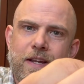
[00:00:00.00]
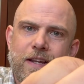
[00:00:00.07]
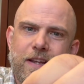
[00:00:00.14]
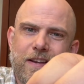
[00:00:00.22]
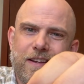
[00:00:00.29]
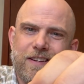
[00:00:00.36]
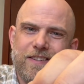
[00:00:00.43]

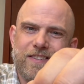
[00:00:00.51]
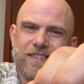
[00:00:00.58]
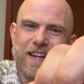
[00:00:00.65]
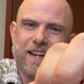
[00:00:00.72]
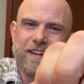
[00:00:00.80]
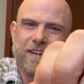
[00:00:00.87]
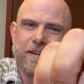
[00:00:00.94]
you can just
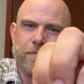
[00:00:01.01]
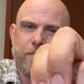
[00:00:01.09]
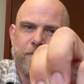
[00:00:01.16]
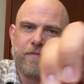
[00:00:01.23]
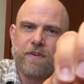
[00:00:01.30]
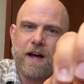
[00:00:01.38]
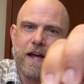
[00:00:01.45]
take a
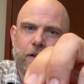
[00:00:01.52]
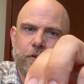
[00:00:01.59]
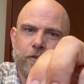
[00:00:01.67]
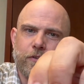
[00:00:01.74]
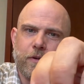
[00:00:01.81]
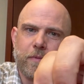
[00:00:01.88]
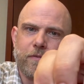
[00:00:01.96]
file or
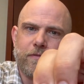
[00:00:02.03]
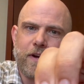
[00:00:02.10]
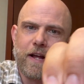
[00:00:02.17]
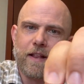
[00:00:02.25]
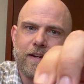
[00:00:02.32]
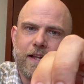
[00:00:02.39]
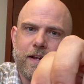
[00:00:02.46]
something and
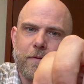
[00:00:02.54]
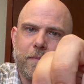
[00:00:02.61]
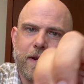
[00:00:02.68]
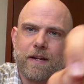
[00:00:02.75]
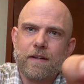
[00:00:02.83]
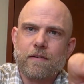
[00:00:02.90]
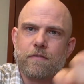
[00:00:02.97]
file it down and
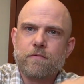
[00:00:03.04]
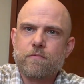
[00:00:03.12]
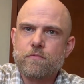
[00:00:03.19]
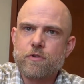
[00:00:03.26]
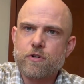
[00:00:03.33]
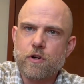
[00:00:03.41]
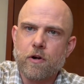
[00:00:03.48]
make it
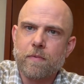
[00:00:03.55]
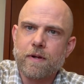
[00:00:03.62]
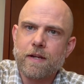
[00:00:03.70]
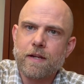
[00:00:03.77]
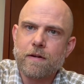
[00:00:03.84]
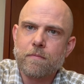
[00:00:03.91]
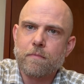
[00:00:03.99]
sharp
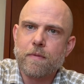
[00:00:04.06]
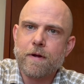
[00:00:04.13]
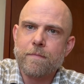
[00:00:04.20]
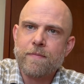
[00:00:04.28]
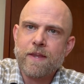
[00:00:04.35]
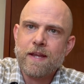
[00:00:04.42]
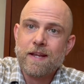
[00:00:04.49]
again.
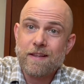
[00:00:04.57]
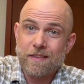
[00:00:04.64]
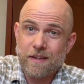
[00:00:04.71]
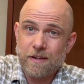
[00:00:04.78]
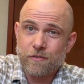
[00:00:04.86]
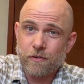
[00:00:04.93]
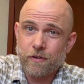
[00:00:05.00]
But
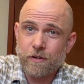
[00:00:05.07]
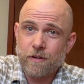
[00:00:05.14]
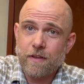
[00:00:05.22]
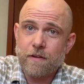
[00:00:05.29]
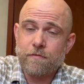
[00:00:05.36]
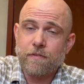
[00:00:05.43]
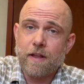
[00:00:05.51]
these are good,
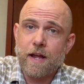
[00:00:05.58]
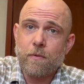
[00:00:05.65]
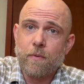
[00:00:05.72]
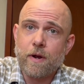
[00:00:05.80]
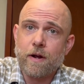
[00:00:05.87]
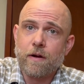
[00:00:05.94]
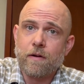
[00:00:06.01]
they fly
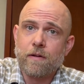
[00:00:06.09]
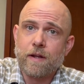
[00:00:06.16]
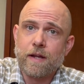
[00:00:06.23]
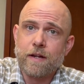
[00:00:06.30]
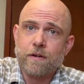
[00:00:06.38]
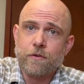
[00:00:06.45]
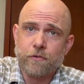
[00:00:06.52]
well,
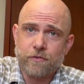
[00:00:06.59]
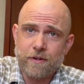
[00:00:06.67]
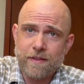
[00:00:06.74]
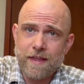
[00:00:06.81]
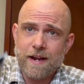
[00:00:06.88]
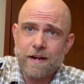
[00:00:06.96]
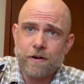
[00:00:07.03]
and you'll see
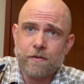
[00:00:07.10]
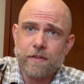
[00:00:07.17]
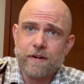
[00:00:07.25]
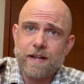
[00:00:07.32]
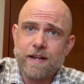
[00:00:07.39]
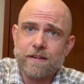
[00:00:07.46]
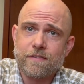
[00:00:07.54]
that here in the
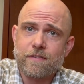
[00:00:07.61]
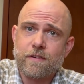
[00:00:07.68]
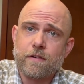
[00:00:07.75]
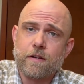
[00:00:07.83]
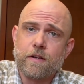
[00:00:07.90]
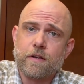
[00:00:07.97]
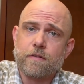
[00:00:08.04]
test
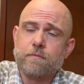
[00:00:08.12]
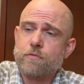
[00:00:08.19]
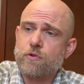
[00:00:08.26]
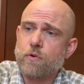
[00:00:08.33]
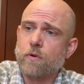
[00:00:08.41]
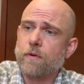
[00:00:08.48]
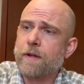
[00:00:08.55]

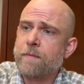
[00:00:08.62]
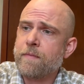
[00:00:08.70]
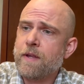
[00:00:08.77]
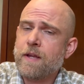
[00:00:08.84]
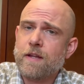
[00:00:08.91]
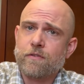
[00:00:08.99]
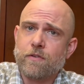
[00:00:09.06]
shortly.
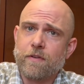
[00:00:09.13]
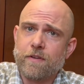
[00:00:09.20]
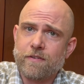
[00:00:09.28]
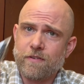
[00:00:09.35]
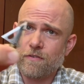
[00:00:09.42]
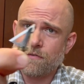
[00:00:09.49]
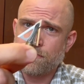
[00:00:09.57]
So
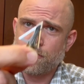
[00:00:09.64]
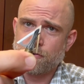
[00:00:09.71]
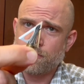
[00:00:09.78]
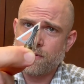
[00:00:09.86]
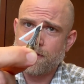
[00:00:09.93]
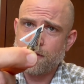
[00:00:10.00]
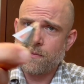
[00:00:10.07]
this is the first
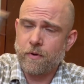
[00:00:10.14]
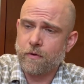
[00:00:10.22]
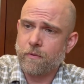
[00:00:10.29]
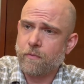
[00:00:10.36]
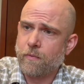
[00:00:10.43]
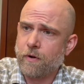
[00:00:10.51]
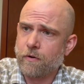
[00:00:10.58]
one that
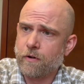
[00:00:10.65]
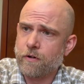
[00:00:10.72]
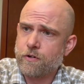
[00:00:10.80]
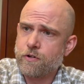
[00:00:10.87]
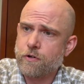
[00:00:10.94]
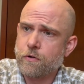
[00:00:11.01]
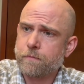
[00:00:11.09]
we're gonna
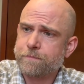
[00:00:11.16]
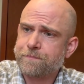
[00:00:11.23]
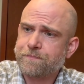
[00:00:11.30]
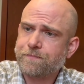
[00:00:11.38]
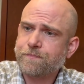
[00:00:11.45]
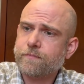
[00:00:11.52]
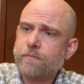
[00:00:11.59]
shoot.
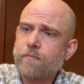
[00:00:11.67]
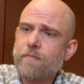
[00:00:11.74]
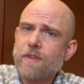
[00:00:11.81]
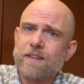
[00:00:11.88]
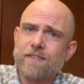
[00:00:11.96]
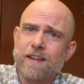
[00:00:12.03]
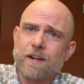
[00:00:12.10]

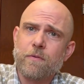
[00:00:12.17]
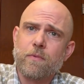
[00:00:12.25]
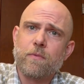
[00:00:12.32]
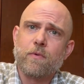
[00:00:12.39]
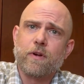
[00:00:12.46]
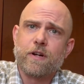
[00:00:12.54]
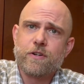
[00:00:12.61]
Second one
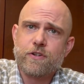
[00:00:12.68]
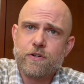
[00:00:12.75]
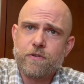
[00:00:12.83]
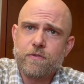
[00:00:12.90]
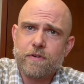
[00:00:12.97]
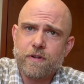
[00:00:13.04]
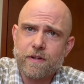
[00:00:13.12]
we're gonna
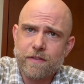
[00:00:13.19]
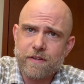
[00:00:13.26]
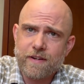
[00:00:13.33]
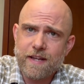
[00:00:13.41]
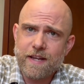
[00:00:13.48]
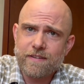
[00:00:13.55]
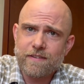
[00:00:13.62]
shoot in the
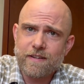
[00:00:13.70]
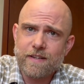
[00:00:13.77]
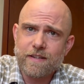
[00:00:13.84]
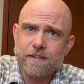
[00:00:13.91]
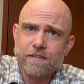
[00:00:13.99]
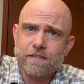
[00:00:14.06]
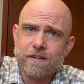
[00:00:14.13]
test
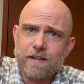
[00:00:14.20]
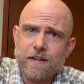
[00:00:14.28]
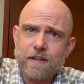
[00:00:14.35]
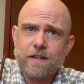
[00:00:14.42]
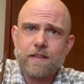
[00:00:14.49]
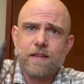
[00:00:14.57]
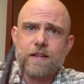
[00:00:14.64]
is
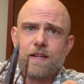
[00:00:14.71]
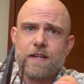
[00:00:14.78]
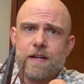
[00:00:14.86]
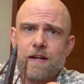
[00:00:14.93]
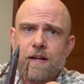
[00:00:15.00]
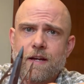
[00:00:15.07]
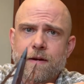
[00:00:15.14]

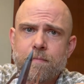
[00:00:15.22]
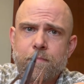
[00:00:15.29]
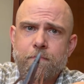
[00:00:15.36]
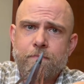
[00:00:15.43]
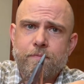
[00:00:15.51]
the